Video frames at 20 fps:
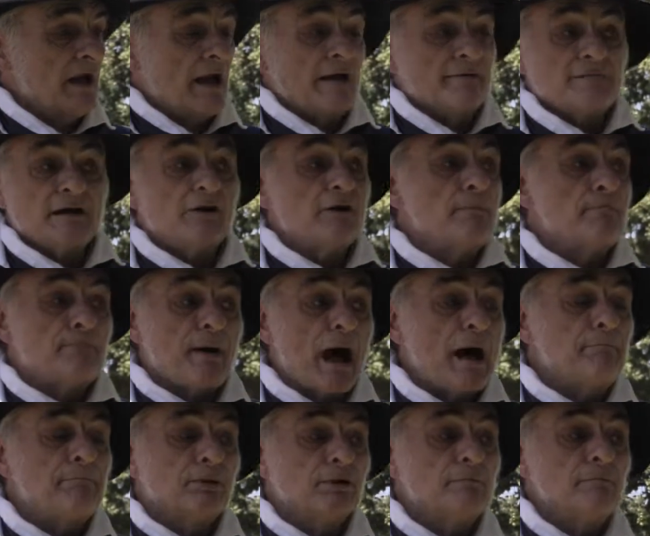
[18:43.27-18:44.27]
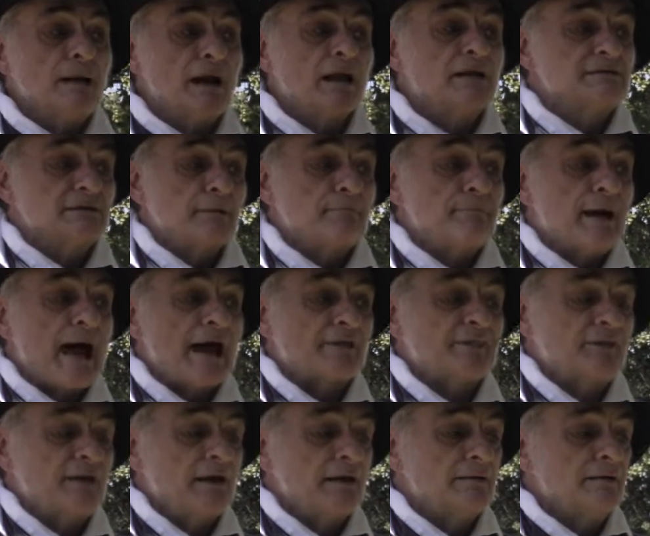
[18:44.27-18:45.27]
a very popular melody
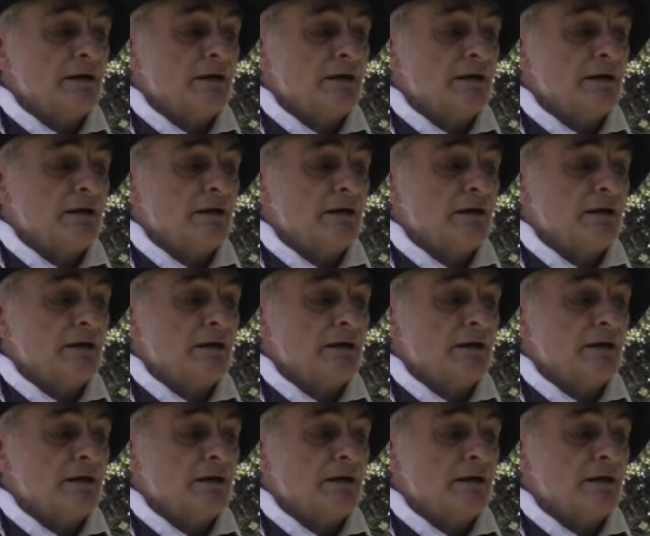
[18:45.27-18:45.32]
back then.